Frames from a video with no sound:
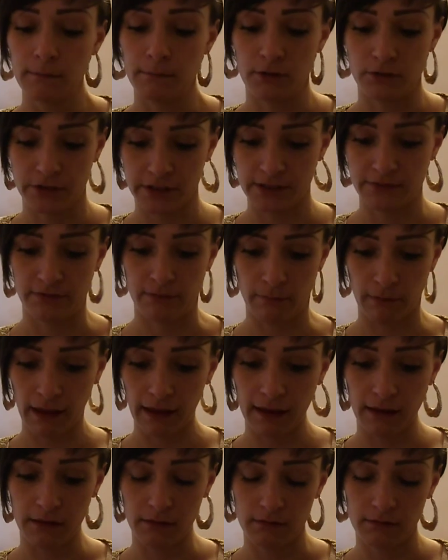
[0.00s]
But just for
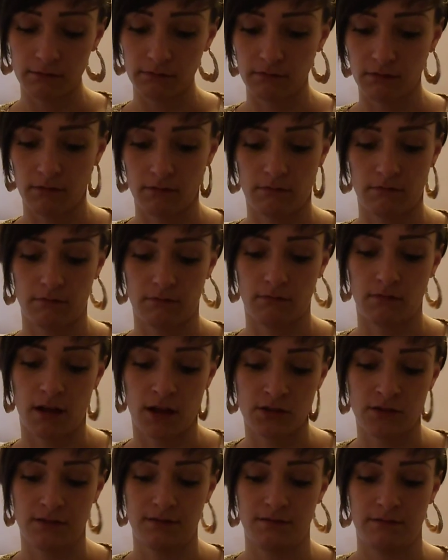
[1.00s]
me,
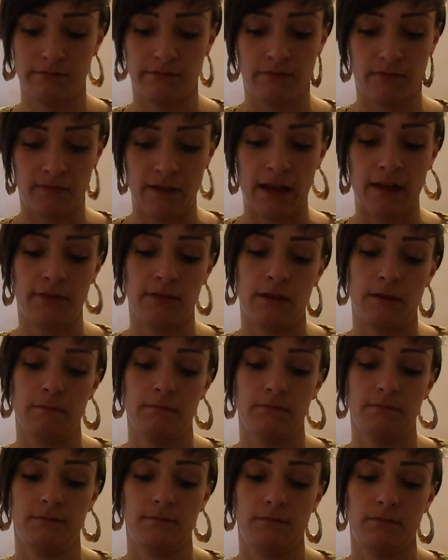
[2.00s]
I just found
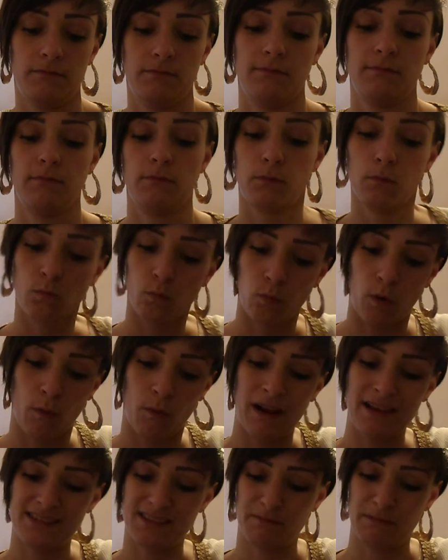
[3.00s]
them a
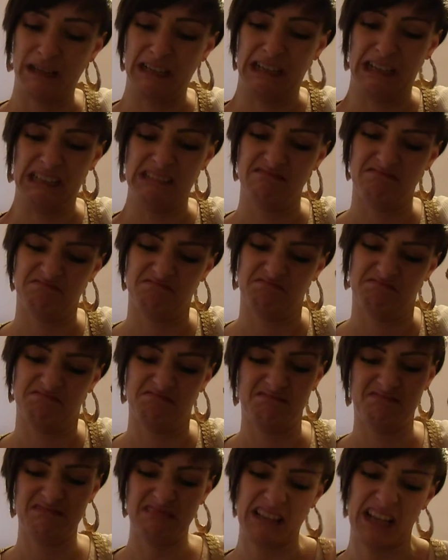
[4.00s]
waste of money
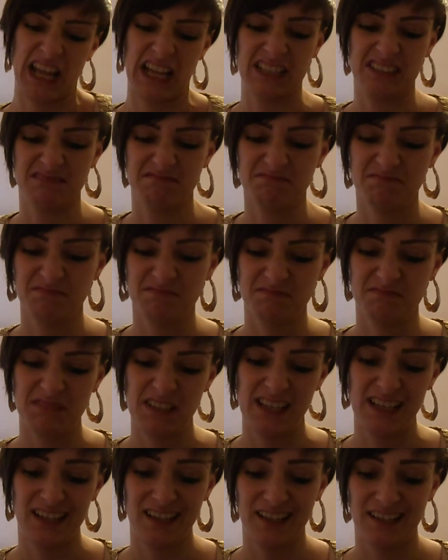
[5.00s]
and
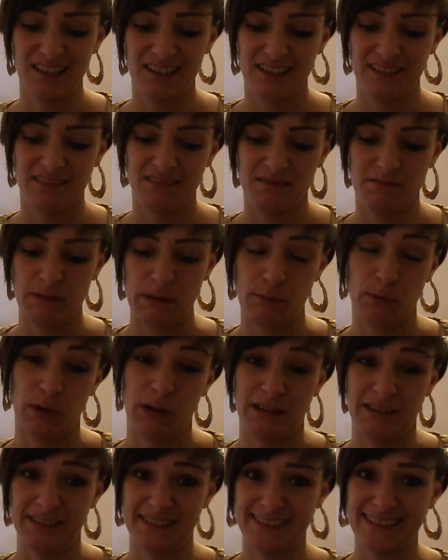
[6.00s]
a bit
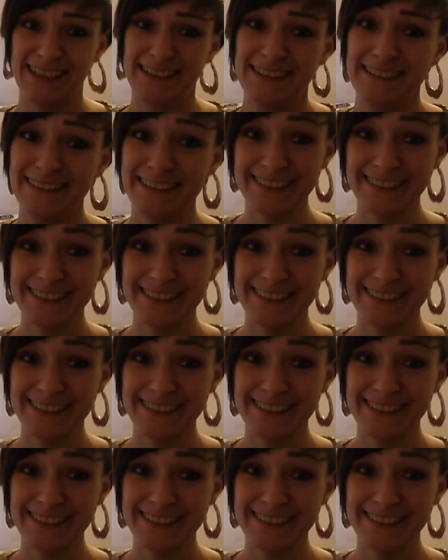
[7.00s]
pointless.